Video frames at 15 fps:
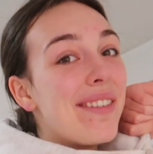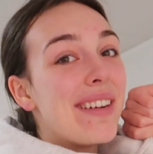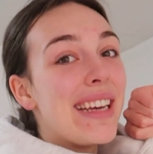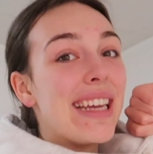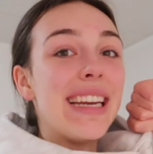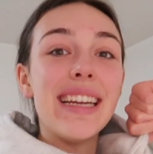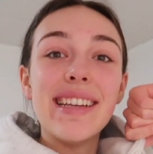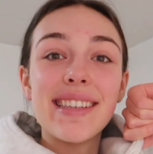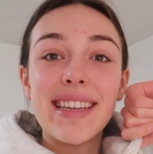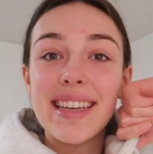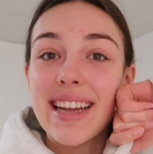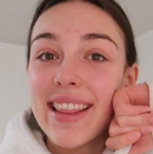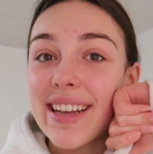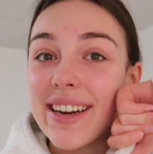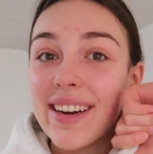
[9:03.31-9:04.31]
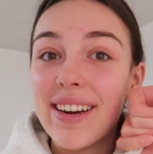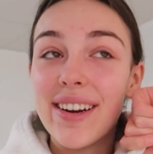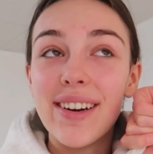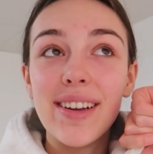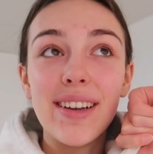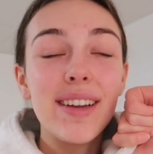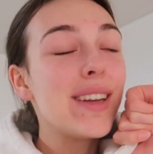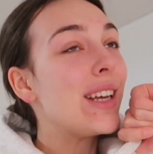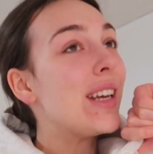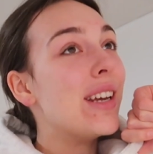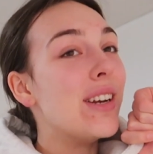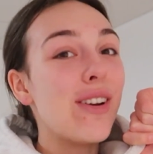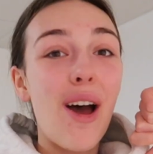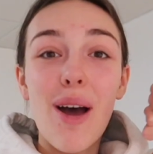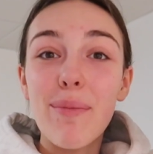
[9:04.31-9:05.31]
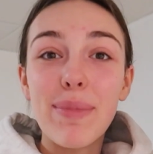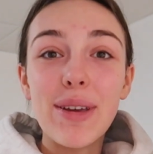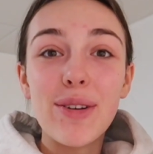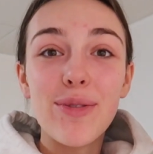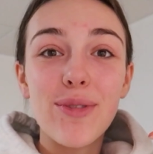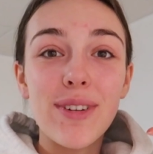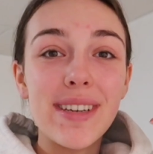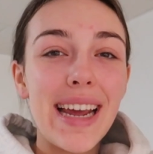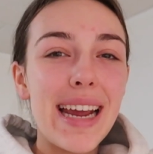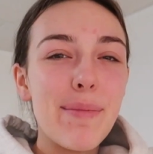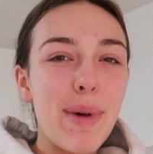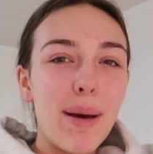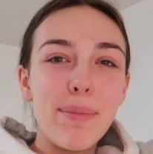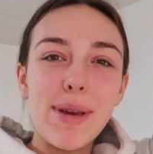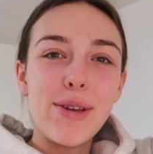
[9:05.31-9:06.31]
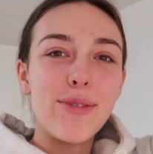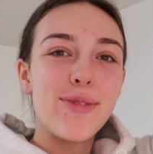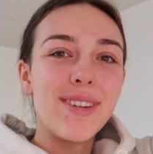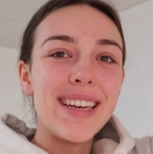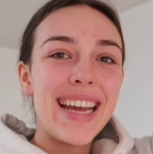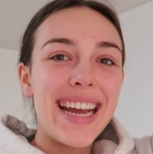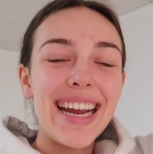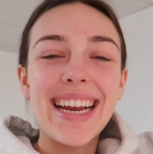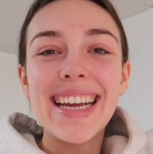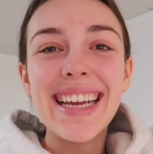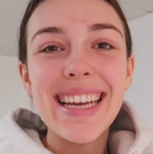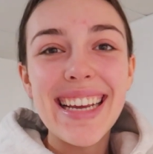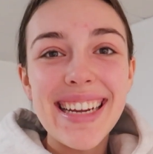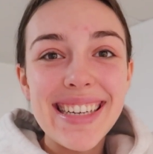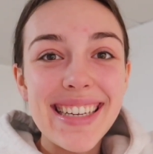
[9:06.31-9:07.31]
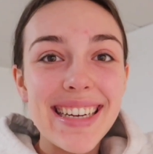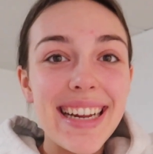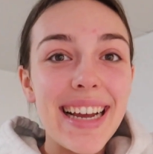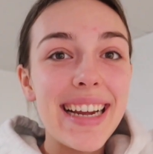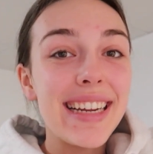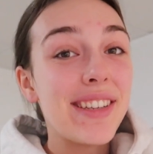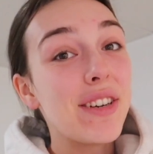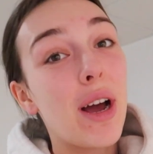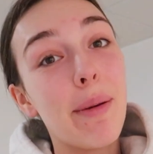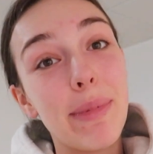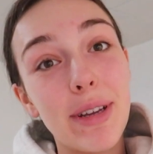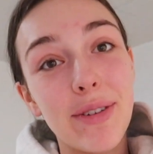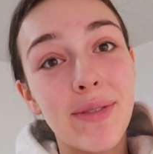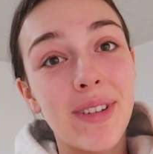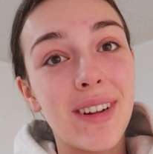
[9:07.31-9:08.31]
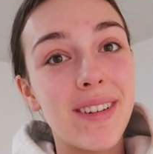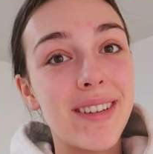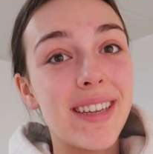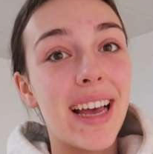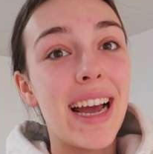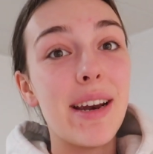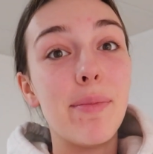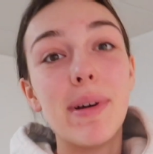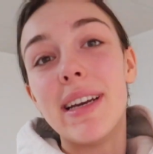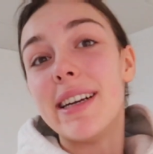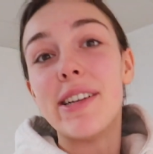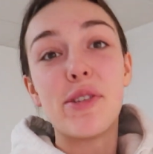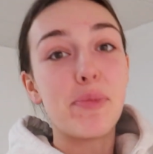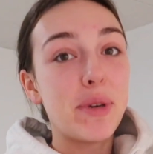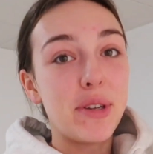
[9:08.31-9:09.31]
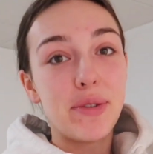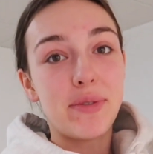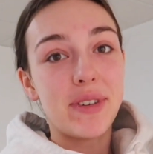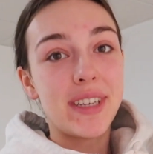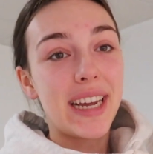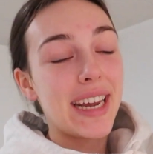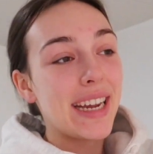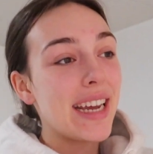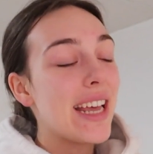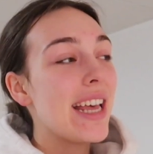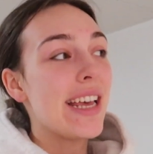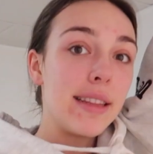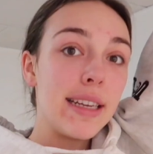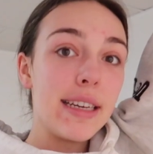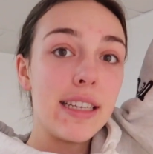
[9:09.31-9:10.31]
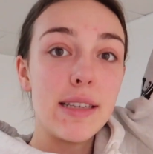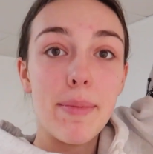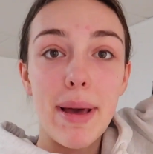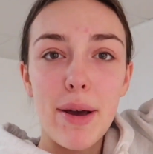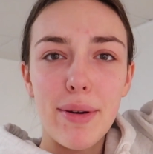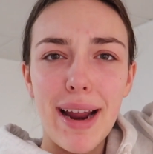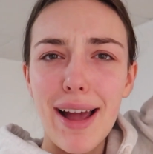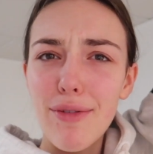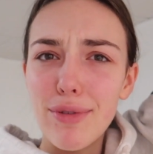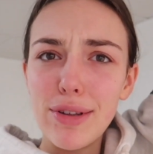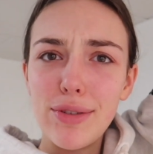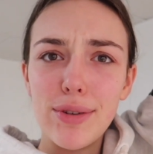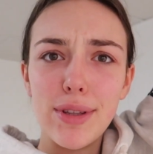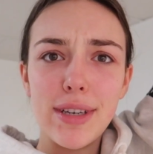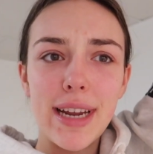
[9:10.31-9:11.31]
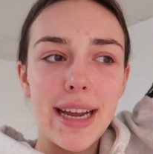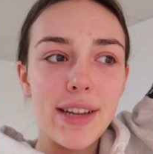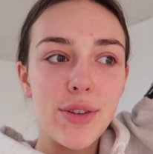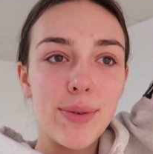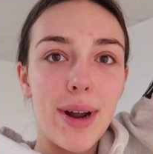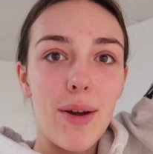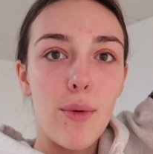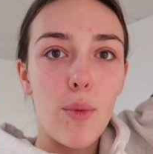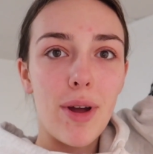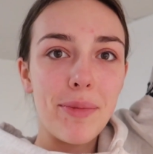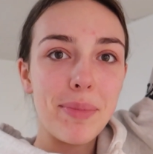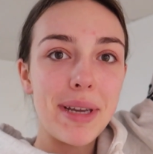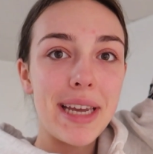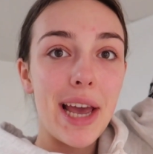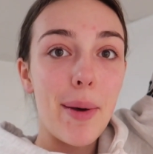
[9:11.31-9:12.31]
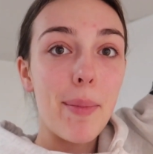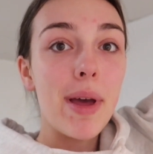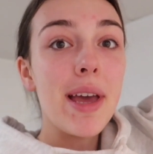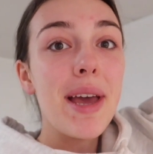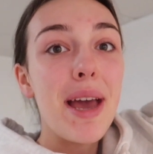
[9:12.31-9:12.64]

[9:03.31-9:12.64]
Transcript: It is another not beautiful day, but beautiful day. Today it's not beautiful outside, but it is a beautiful day. It is about halfway through the day. It's around 1 p.m.